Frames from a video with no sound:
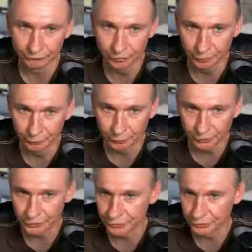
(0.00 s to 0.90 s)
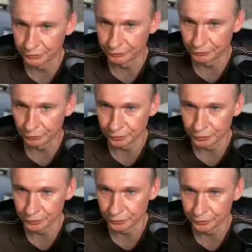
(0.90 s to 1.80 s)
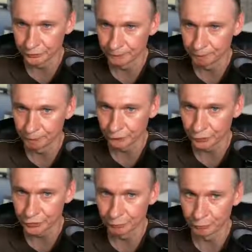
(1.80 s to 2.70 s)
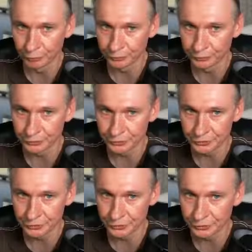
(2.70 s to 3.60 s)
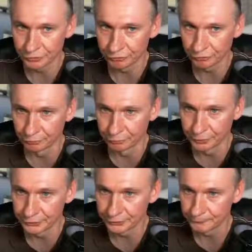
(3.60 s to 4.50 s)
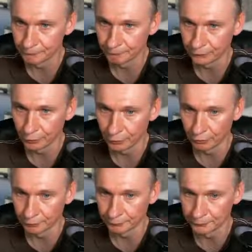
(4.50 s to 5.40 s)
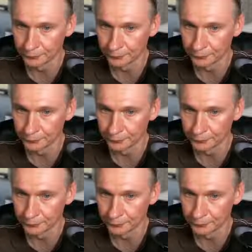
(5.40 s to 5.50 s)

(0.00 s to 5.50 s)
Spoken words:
I'm not exceeding the threshold. What's important is it's 64-bit ARM.